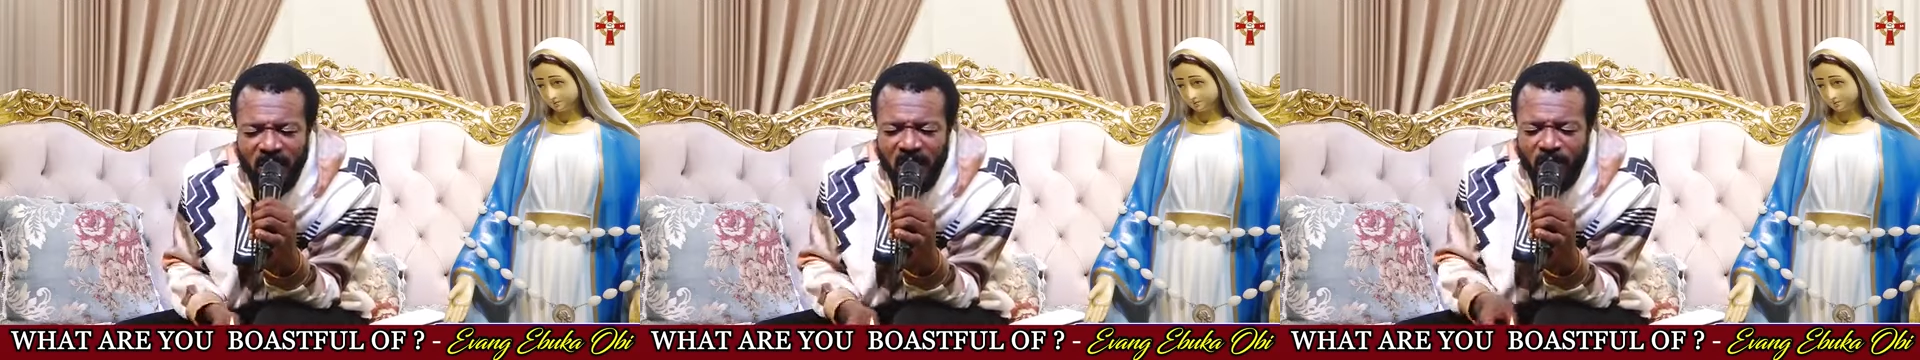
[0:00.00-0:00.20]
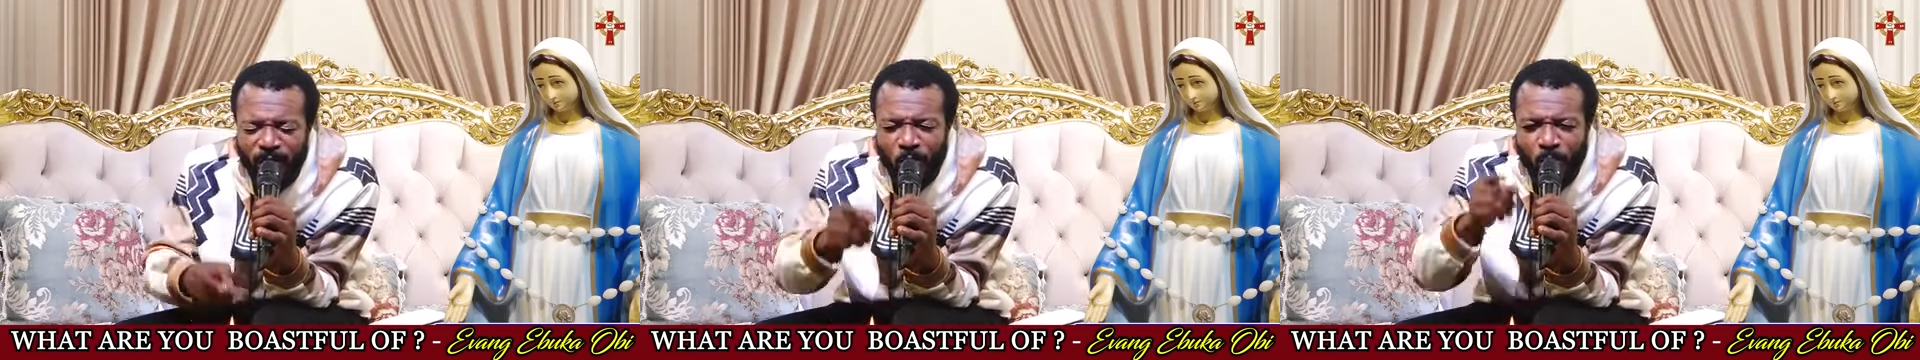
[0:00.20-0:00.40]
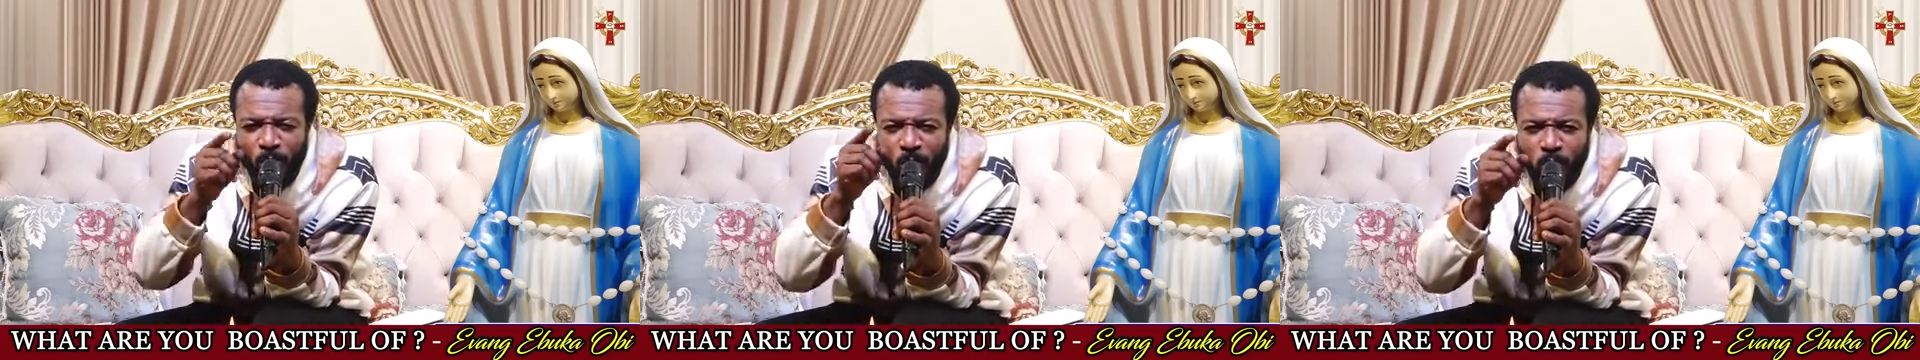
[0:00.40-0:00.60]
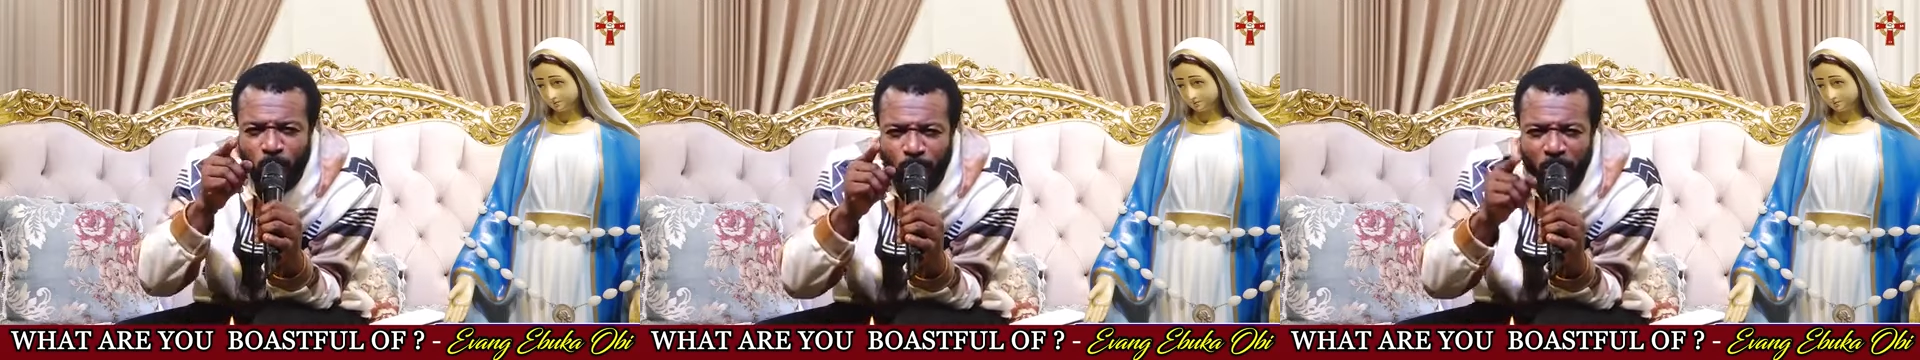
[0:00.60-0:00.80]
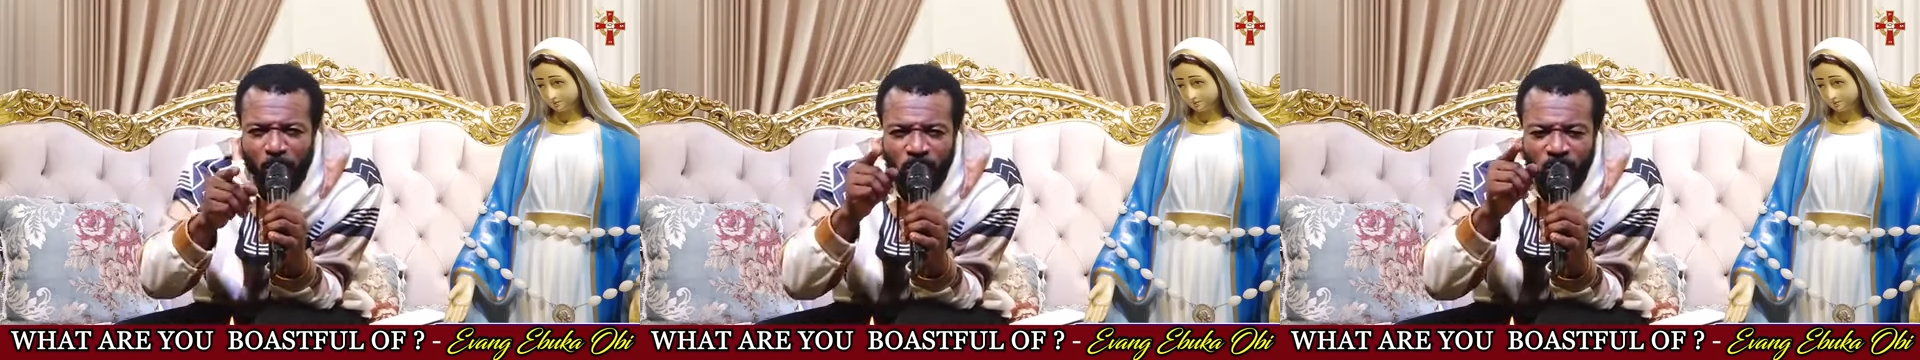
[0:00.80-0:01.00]
If you must
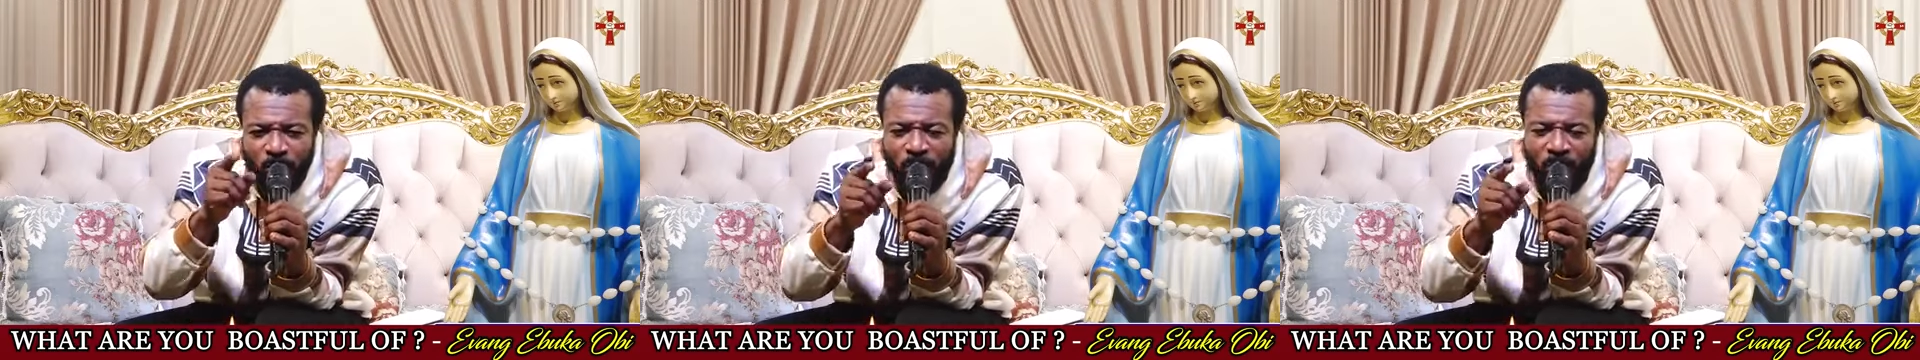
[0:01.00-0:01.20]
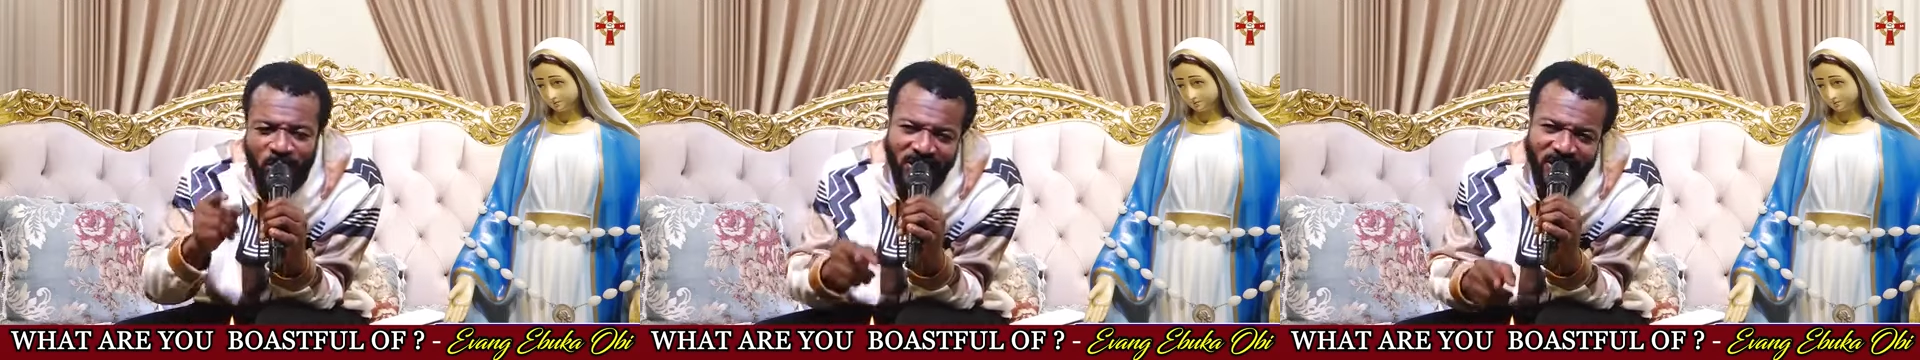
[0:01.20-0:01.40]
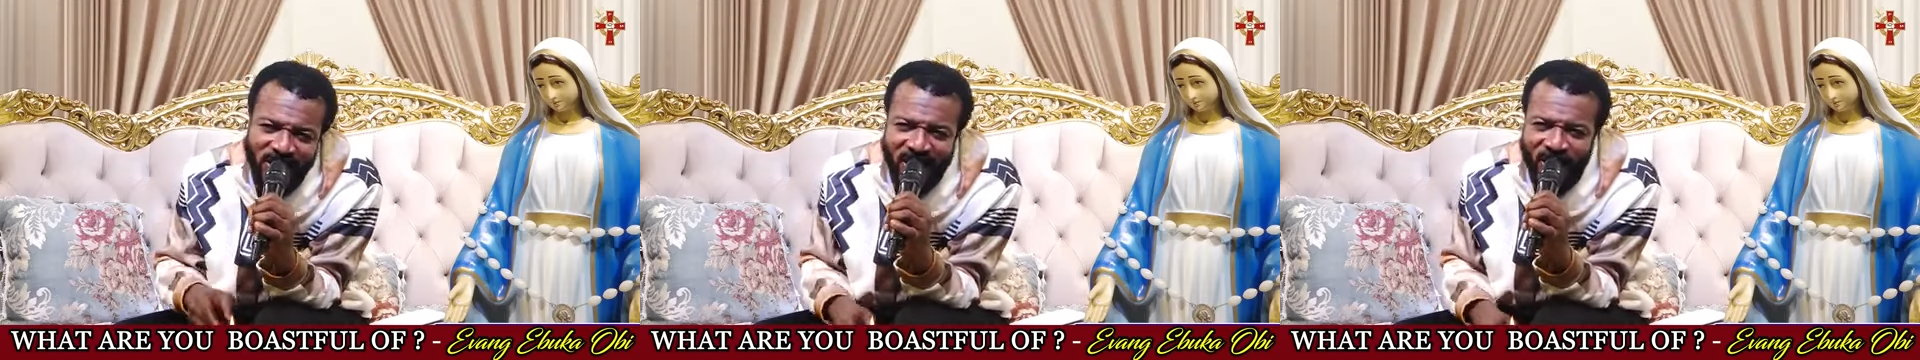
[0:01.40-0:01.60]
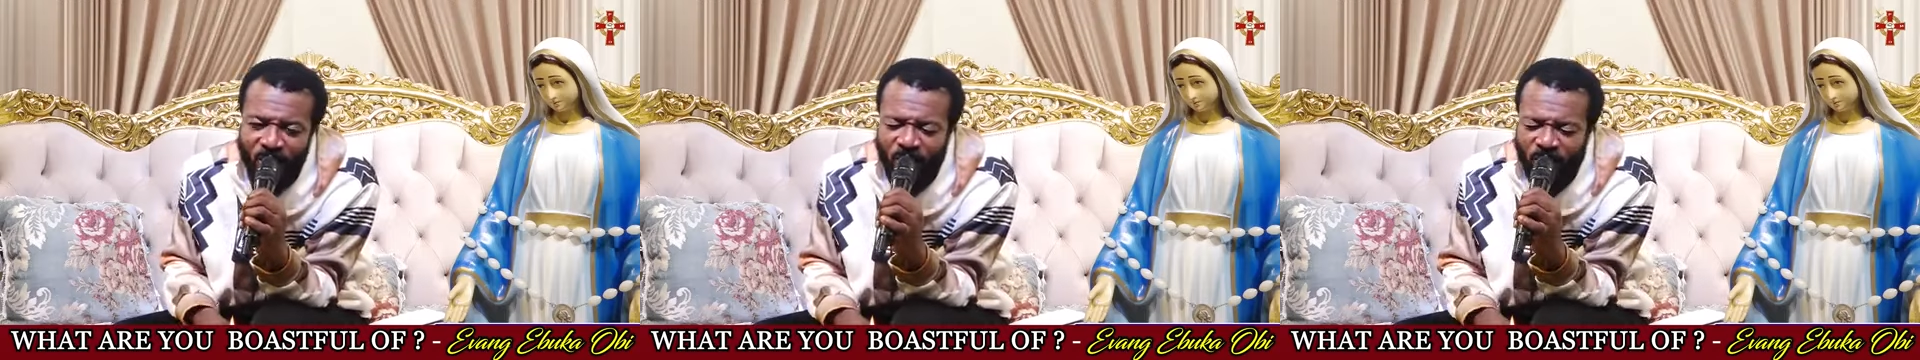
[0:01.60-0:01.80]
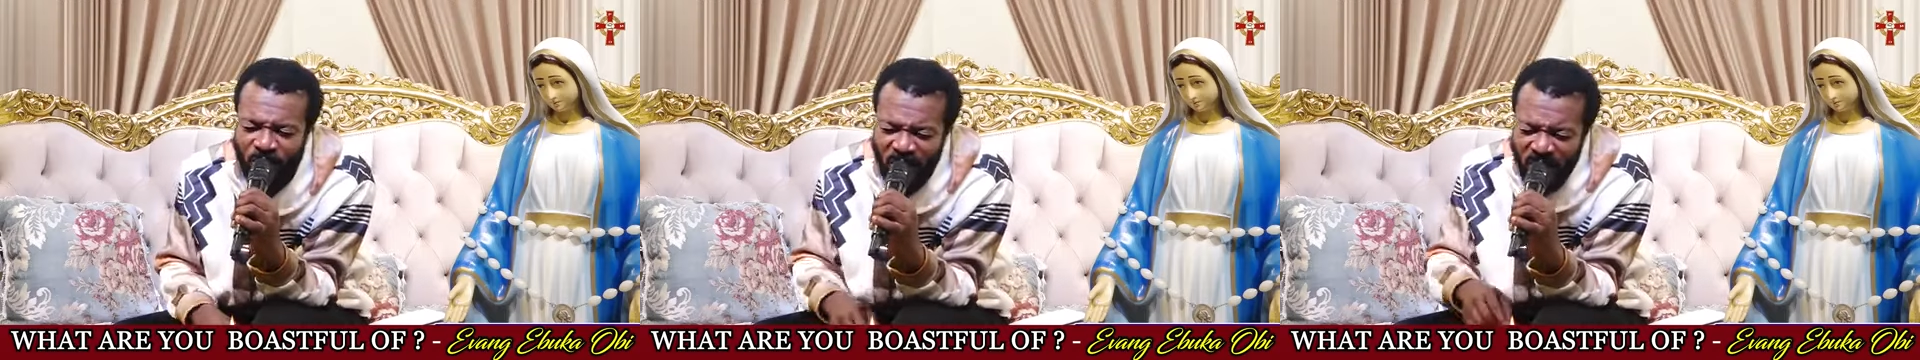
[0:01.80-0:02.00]
post, post in the Lord.